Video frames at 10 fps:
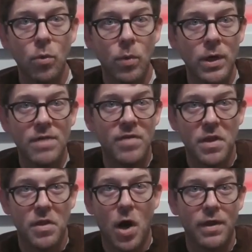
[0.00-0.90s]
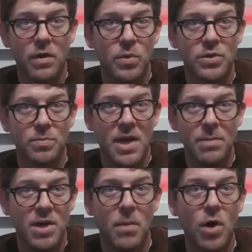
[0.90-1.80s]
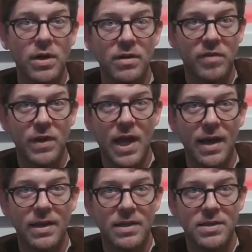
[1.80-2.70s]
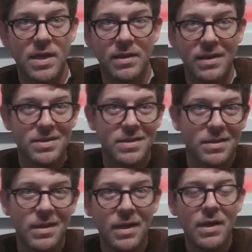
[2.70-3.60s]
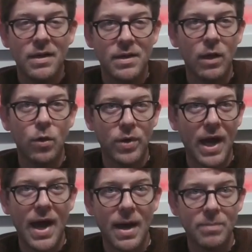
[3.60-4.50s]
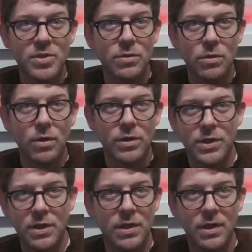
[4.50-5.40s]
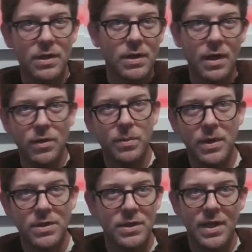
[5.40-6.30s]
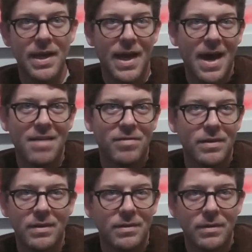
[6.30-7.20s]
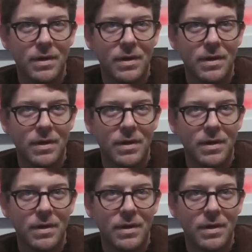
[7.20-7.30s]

No one even thought there was maybe a market for that. They said, "Listen, yellow cabs in New York City and other places, they have a